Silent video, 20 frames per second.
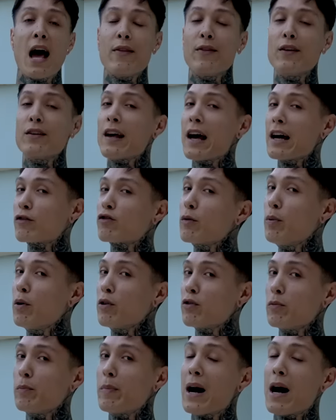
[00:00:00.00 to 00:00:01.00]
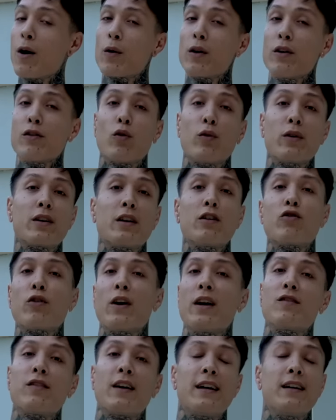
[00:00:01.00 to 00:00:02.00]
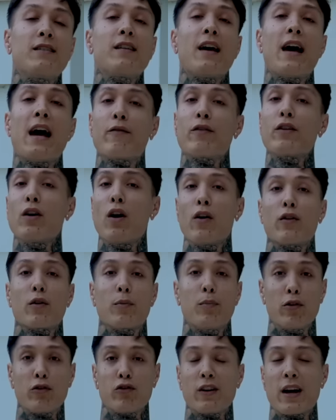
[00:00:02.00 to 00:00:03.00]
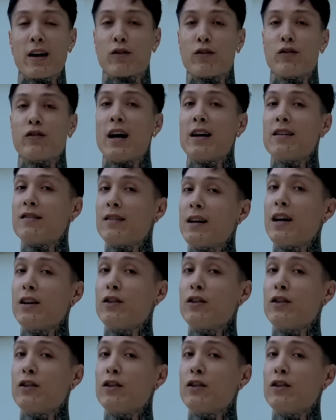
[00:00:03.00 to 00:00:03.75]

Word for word: And this extra pushing power is only gonna translate into every other pushing exercise that I